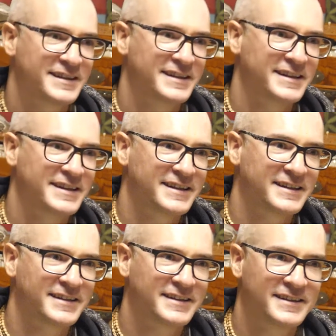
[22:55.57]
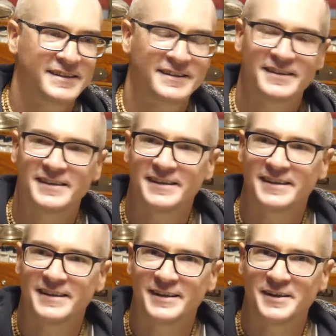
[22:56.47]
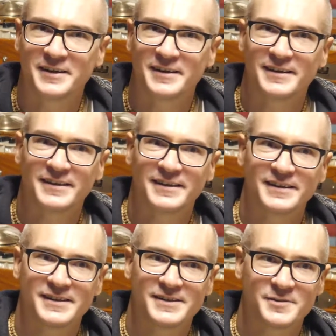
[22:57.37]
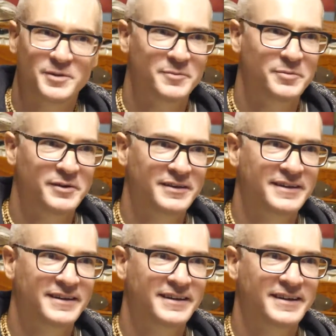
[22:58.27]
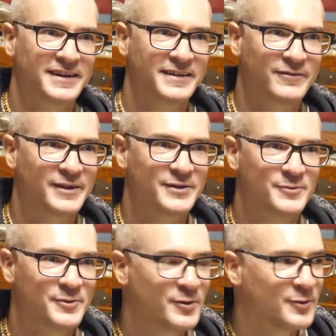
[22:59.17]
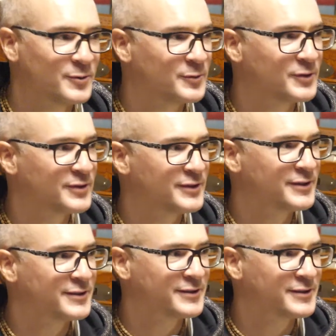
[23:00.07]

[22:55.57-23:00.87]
and it's a big building. And when you go to the